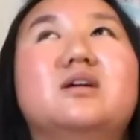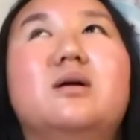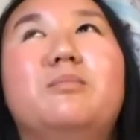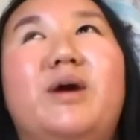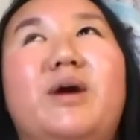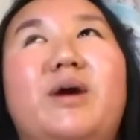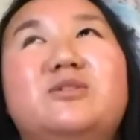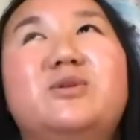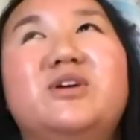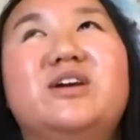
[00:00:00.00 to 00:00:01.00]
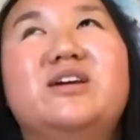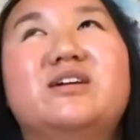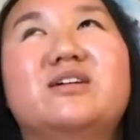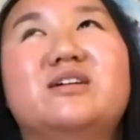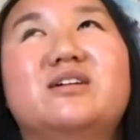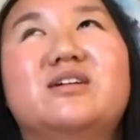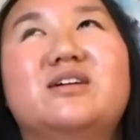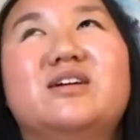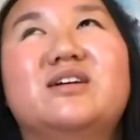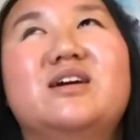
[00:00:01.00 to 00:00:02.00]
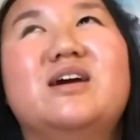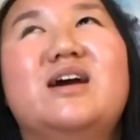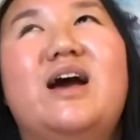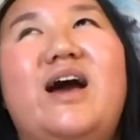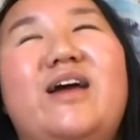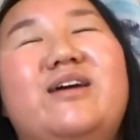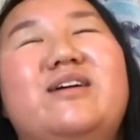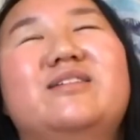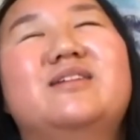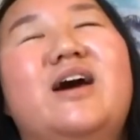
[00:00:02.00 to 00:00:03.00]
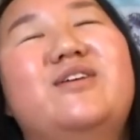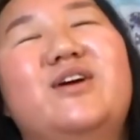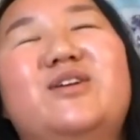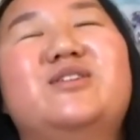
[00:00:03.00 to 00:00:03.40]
My story, I don't know how to